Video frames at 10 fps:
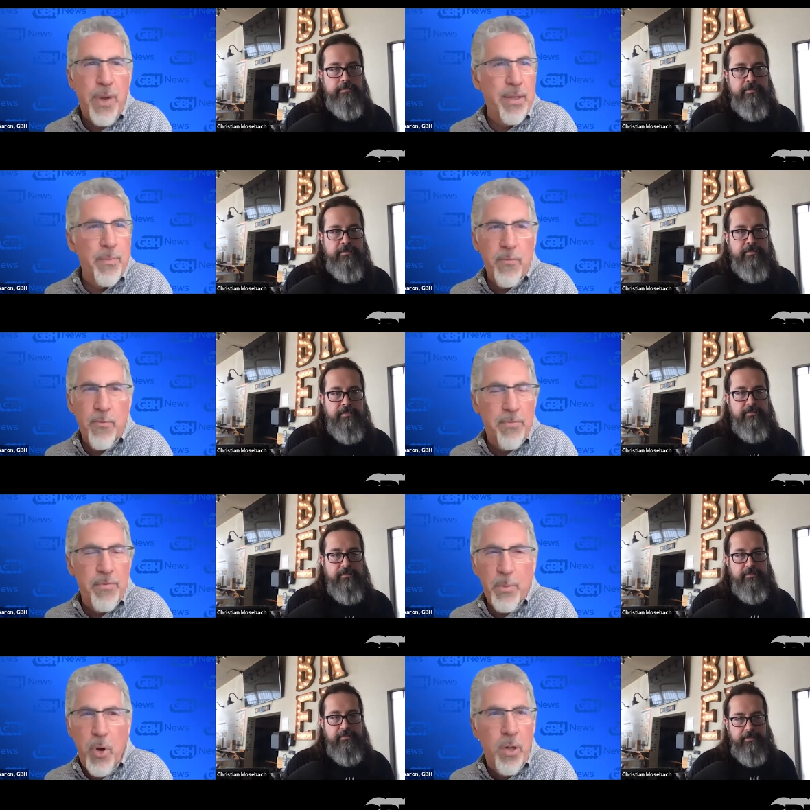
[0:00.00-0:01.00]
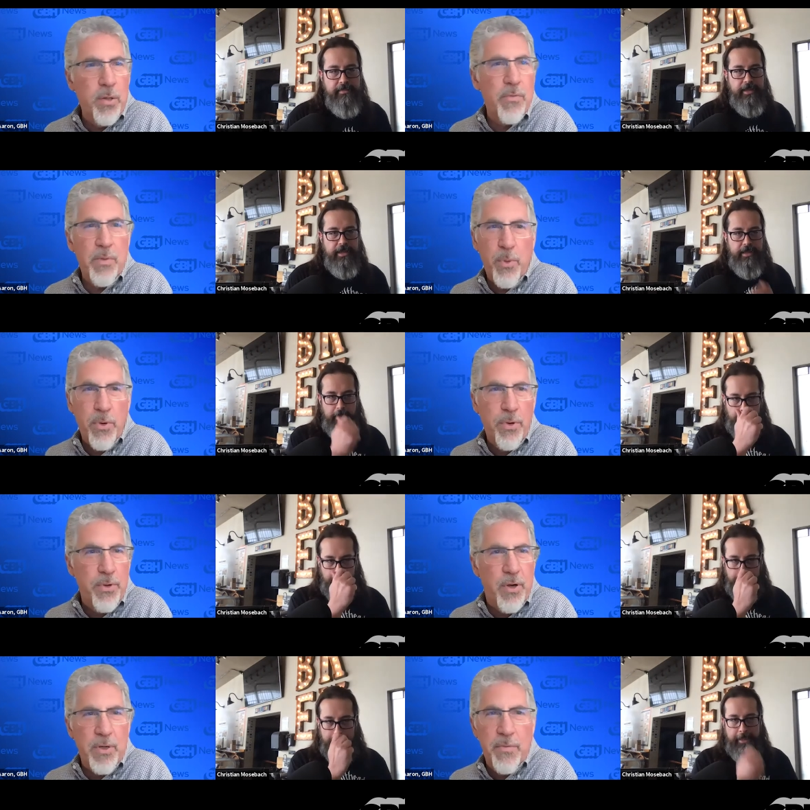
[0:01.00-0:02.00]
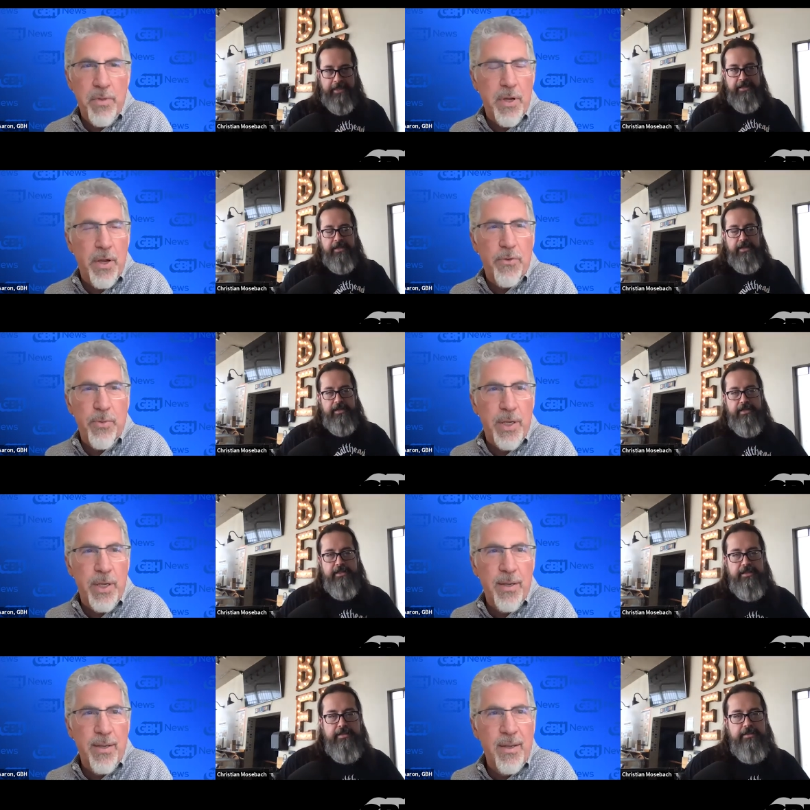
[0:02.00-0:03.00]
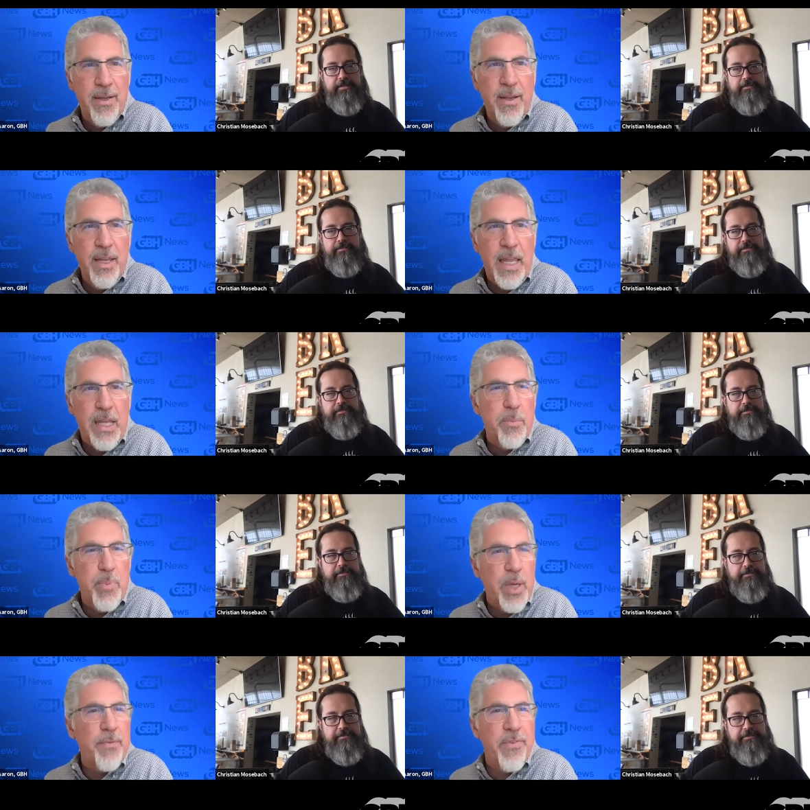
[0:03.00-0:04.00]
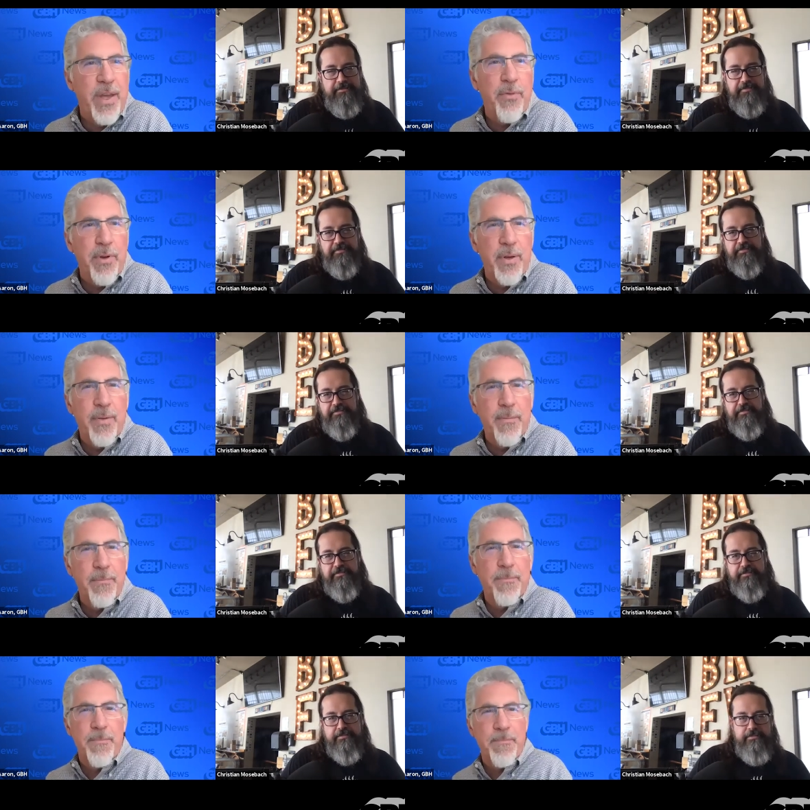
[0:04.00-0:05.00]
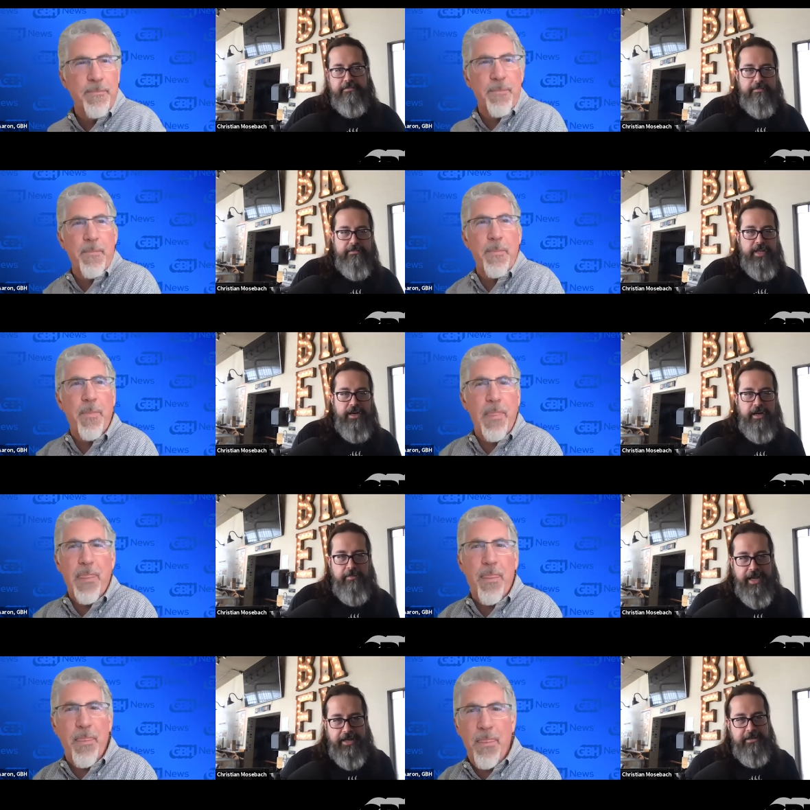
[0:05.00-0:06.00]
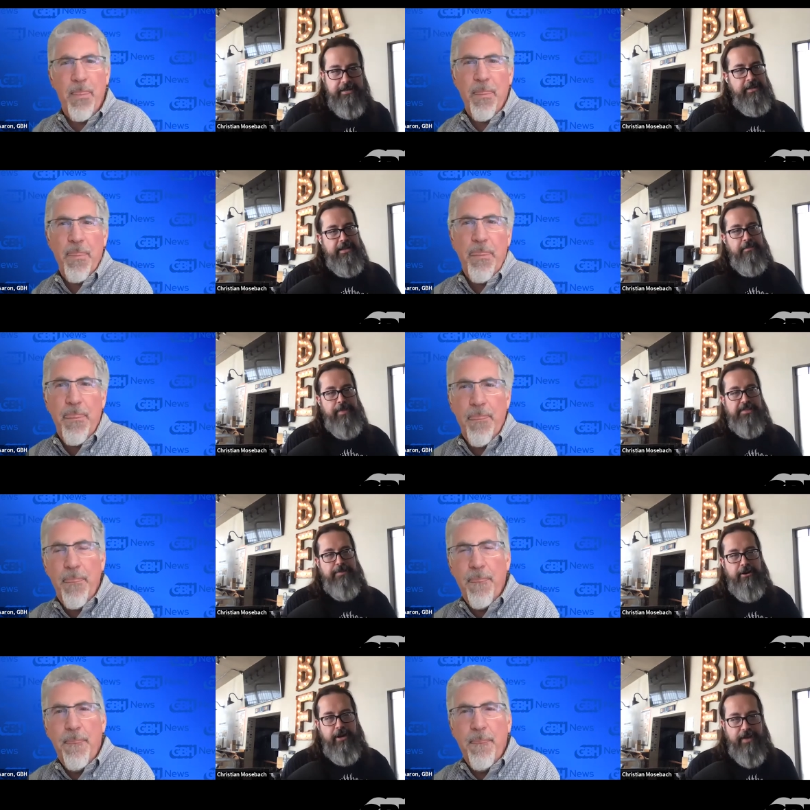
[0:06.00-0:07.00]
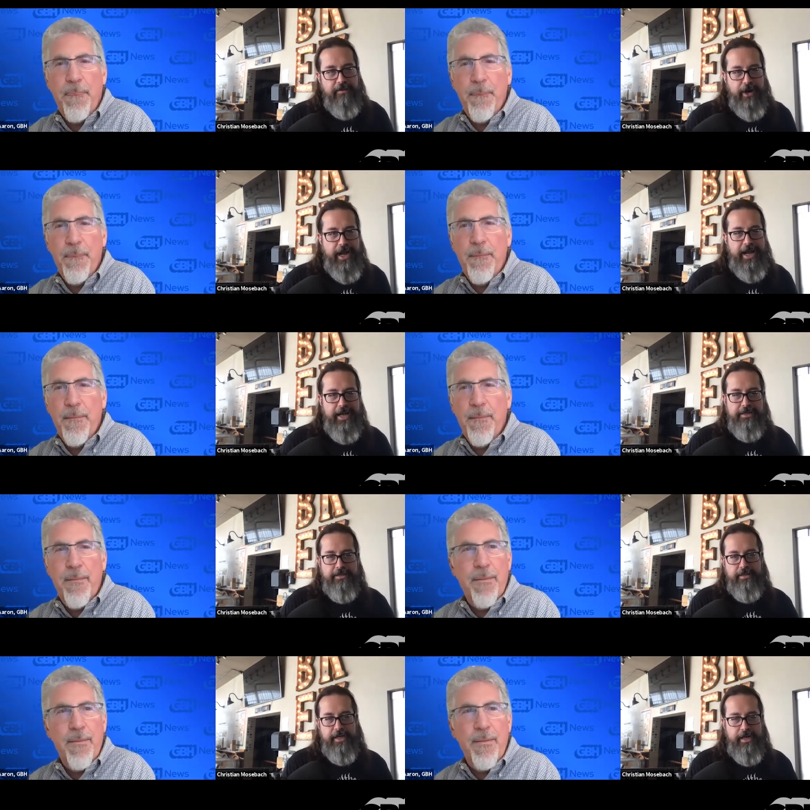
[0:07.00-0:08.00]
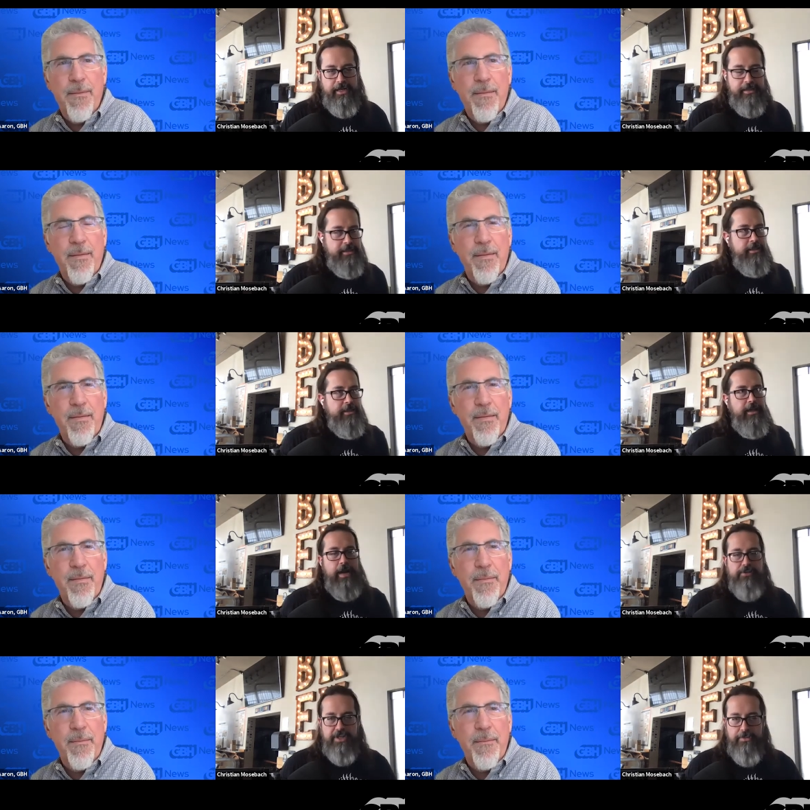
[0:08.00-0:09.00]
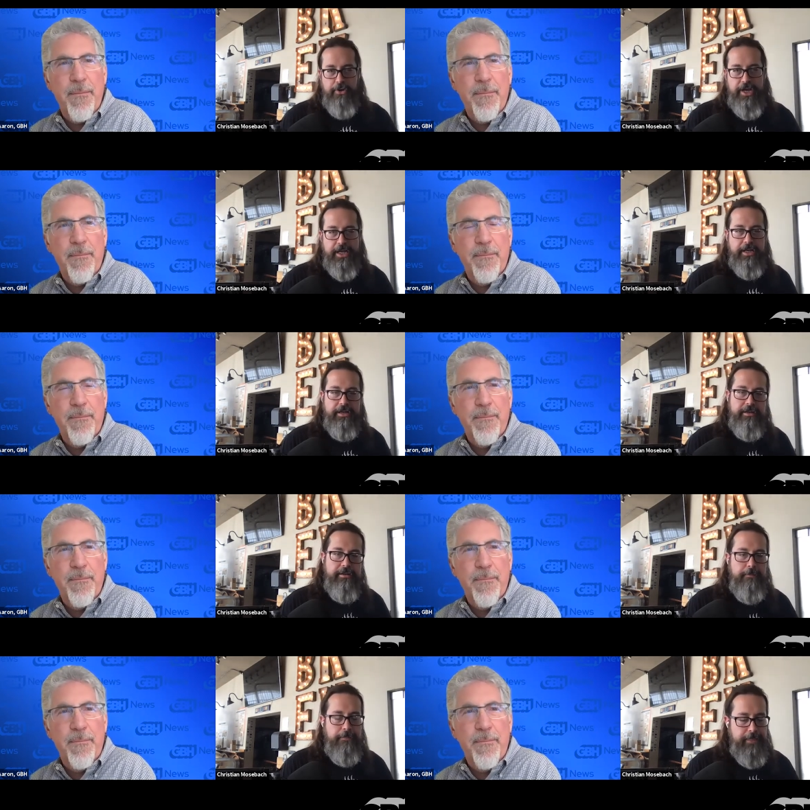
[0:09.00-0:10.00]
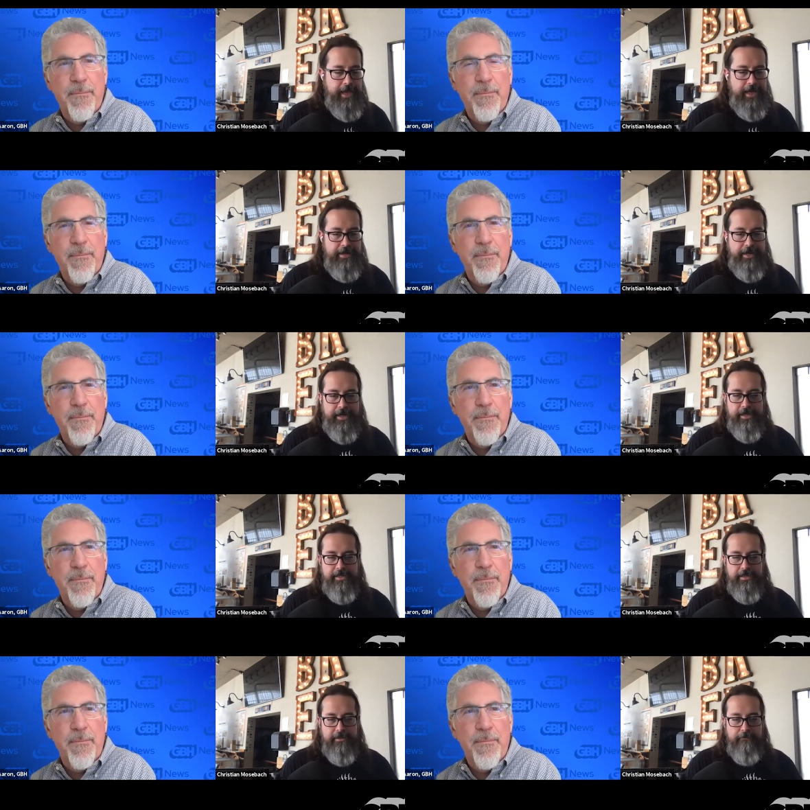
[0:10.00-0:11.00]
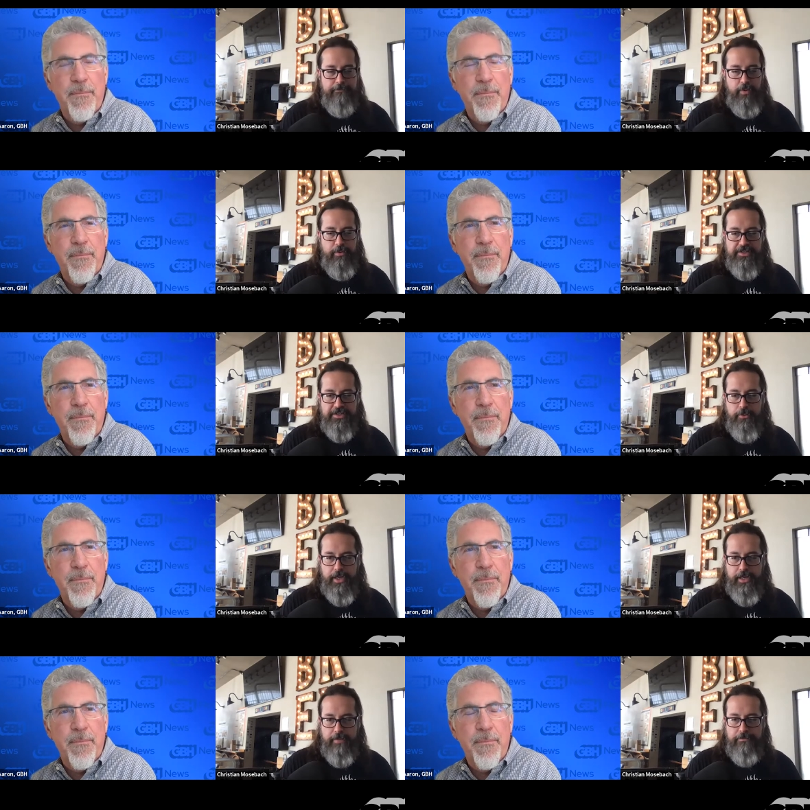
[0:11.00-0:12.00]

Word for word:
Speaker 1: tried them right from all over the world, all over the country. Can you pick a favorite?
Speaker 2: Oh man, the best beer I've ever had. Uh, I was in Munich and uh, we went